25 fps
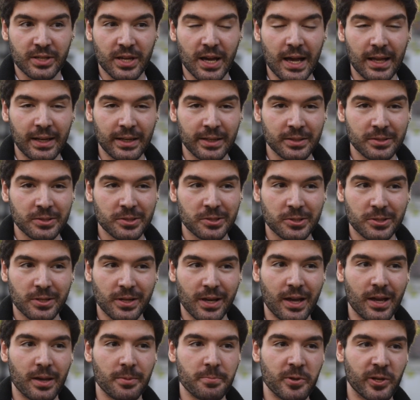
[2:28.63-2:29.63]
challenge,
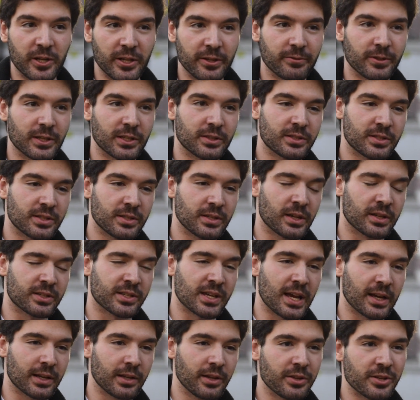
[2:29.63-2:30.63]
I believe that's
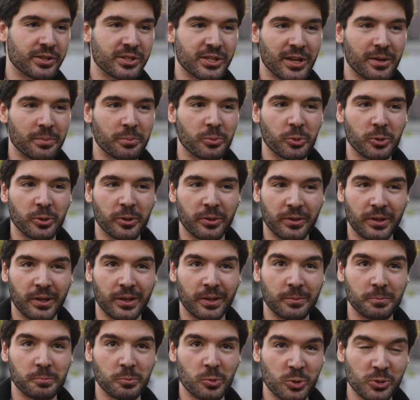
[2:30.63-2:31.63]
exactly the same with
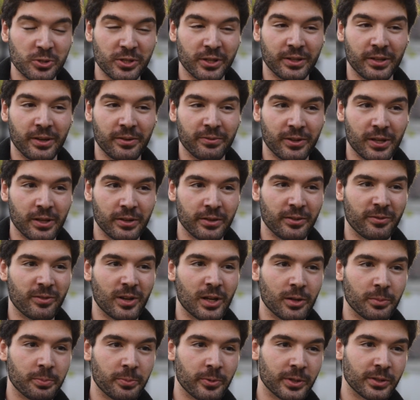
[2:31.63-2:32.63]
the most significant
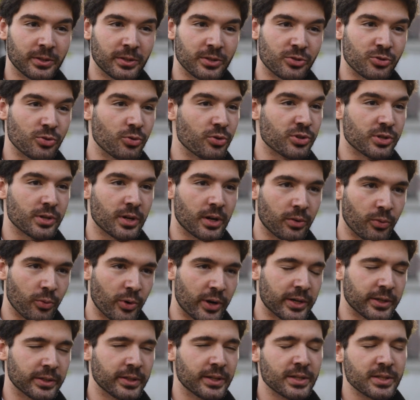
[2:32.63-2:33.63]
development, is user
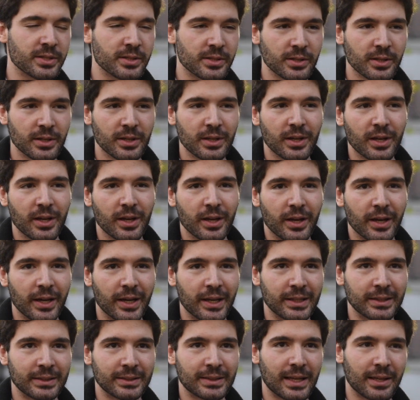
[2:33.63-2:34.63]
awareness.
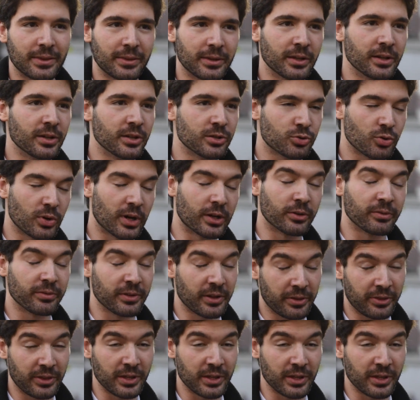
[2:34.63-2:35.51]
And I think it's one of the